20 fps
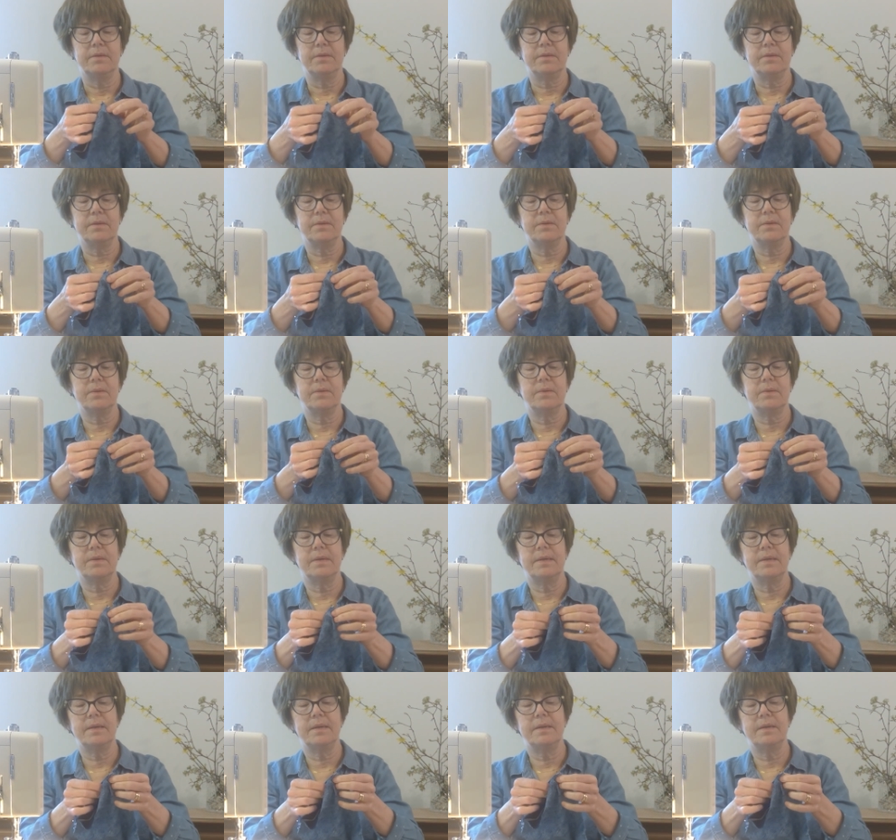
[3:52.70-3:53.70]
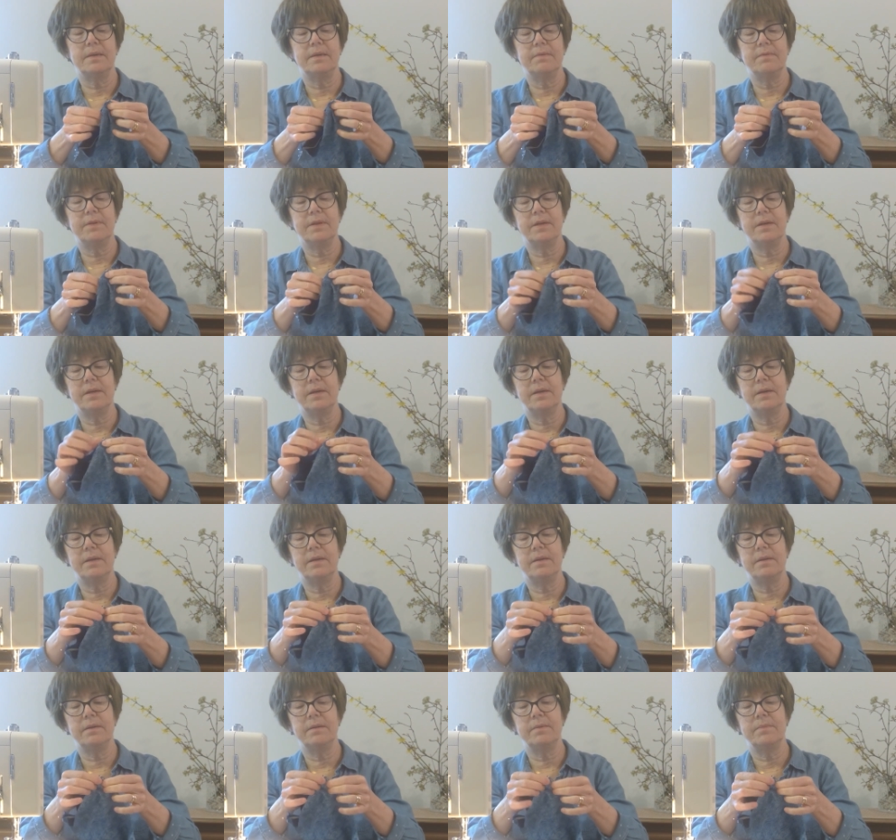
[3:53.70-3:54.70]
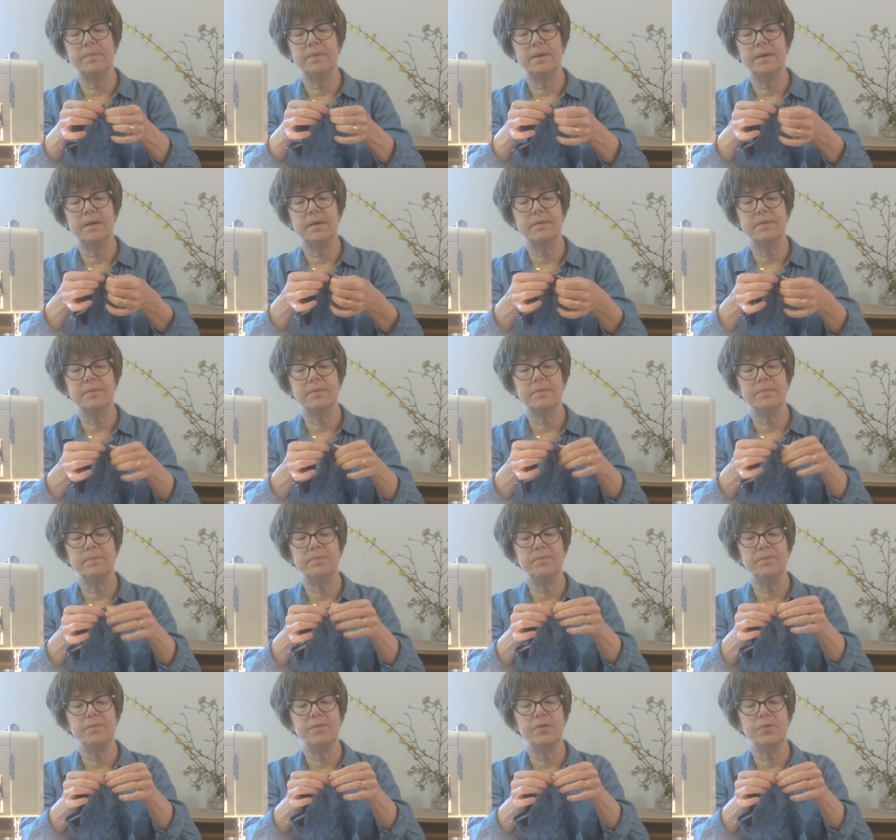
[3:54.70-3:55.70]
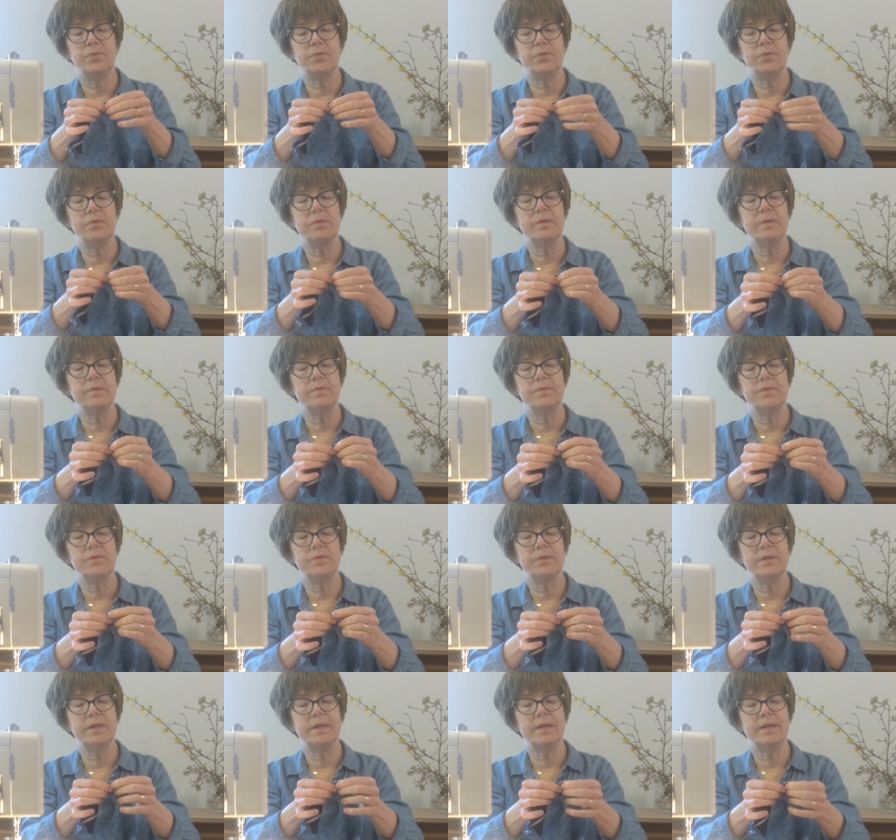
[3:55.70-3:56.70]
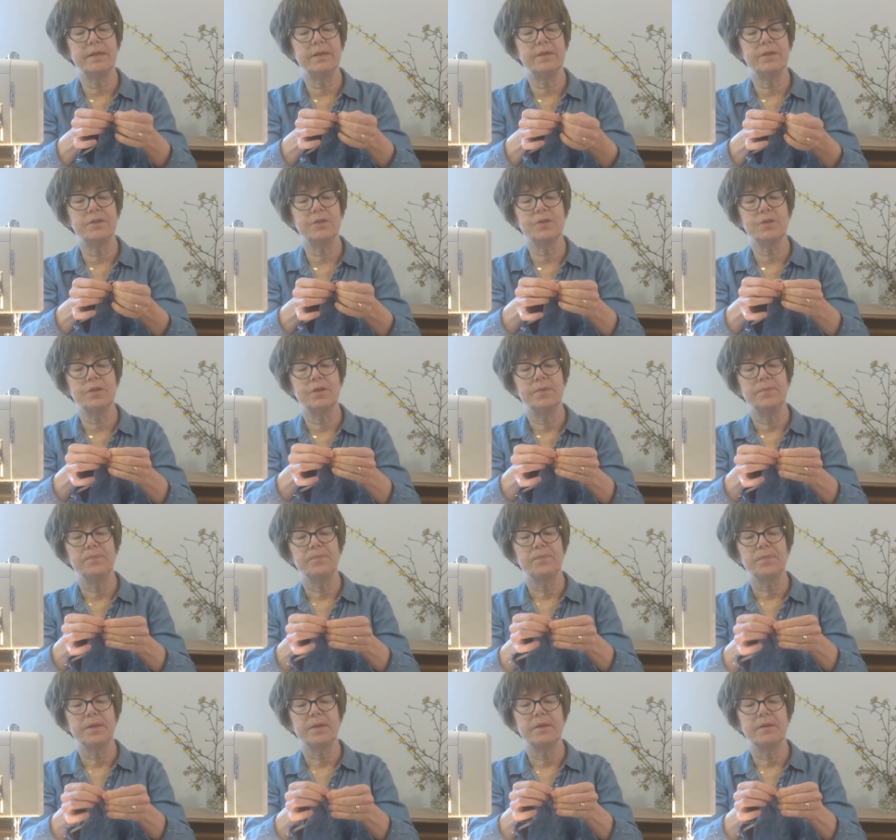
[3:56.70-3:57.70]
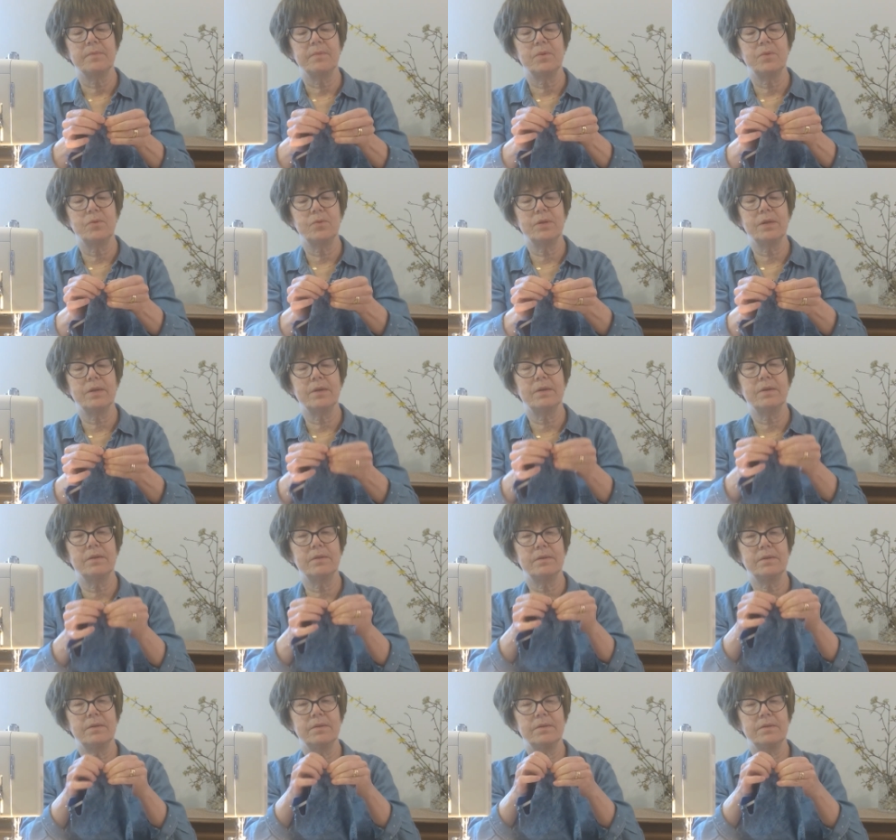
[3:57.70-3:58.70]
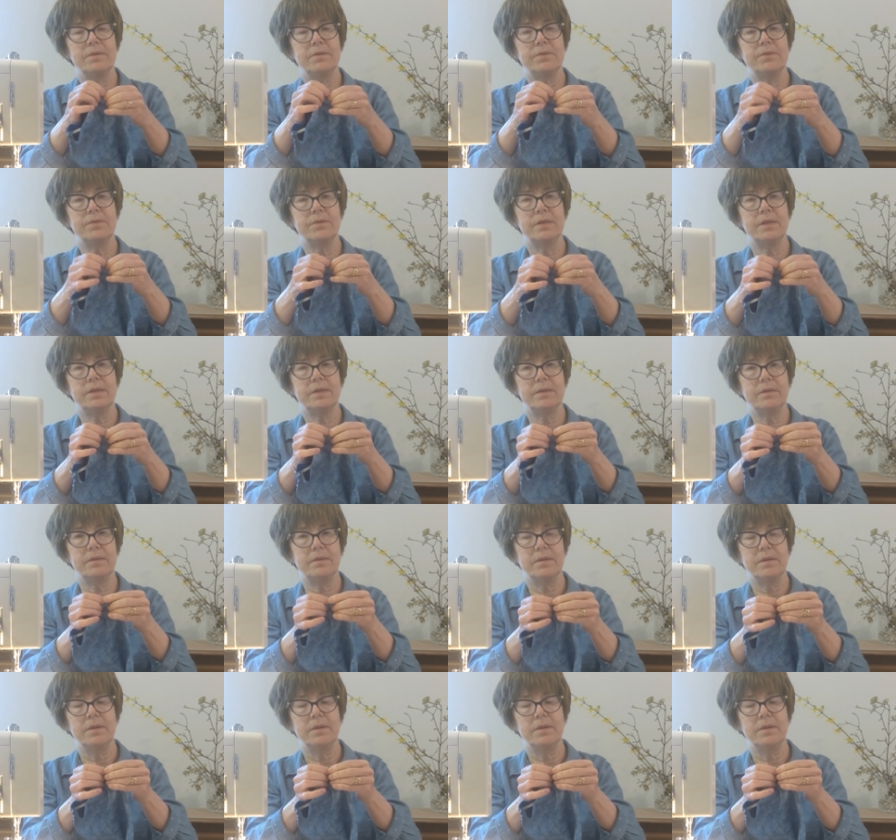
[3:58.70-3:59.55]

So I have that bottom folded edge. I'm holding on to the